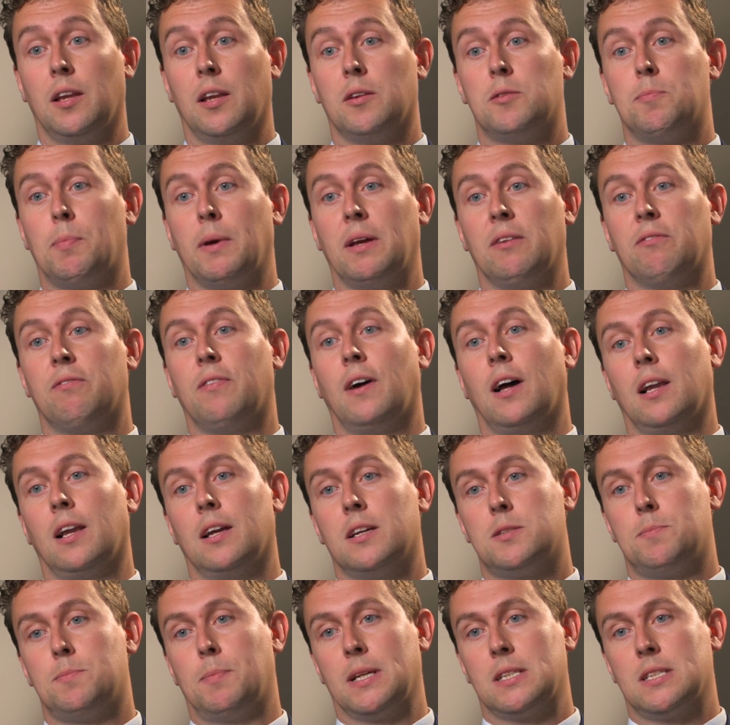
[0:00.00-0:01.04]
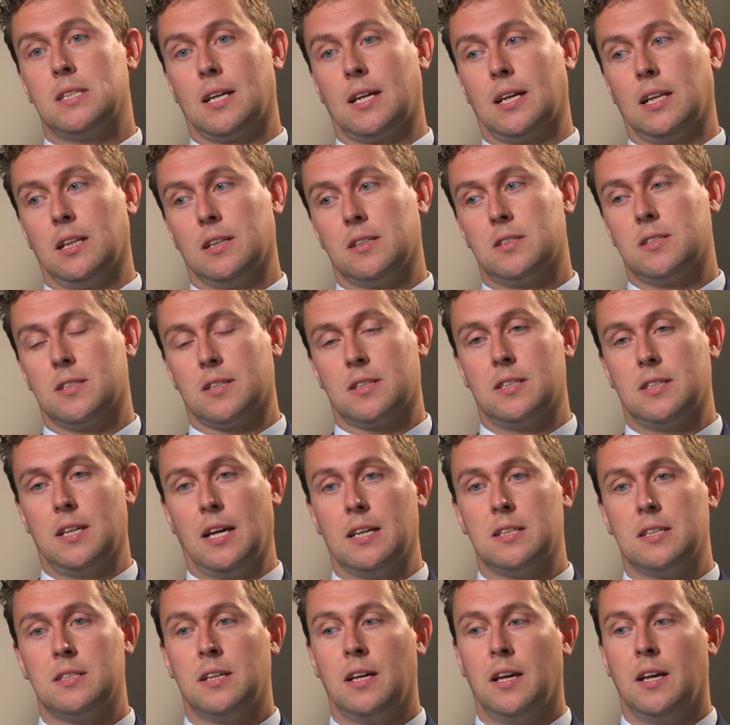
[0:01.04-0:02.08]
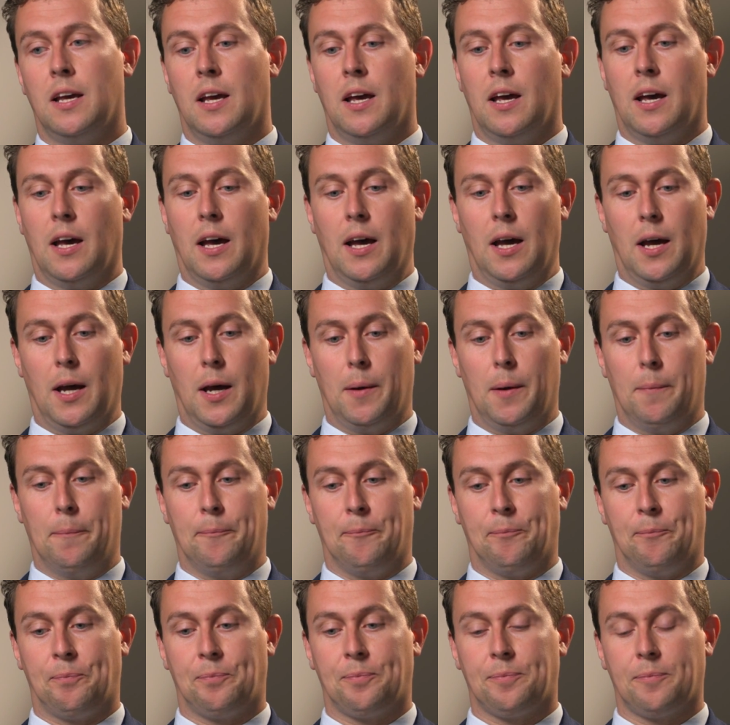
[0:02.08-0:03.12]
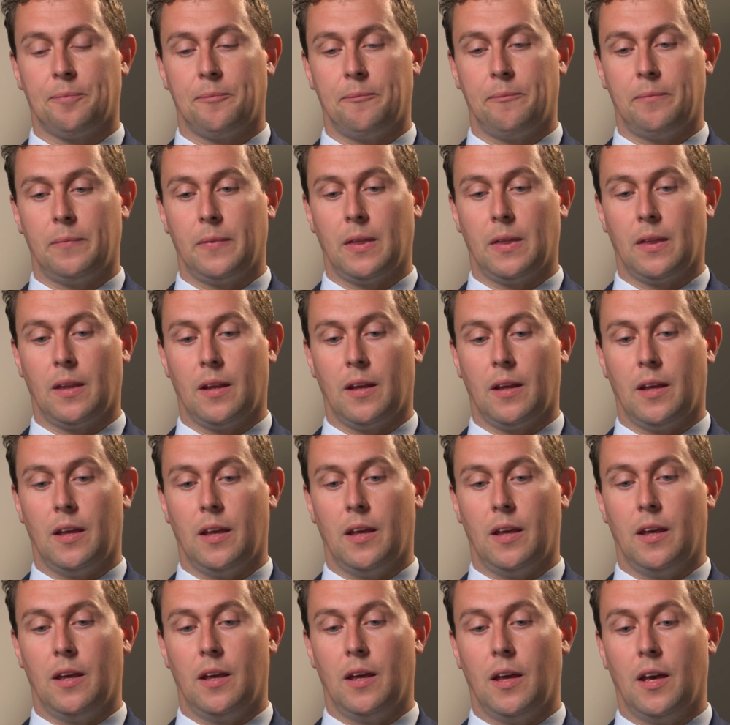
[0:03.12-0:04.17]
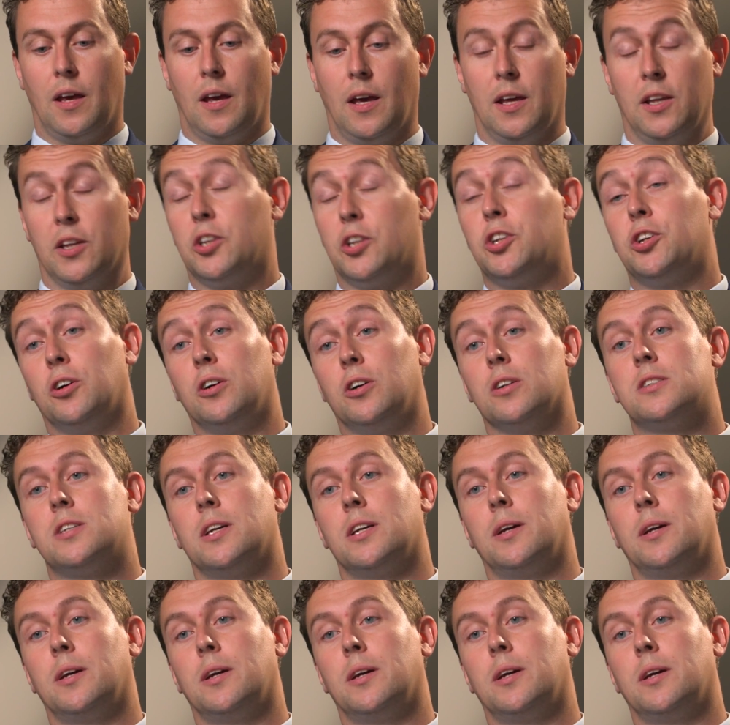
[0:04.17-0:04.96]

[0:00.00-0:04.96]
there's been far less spectacular success. In the short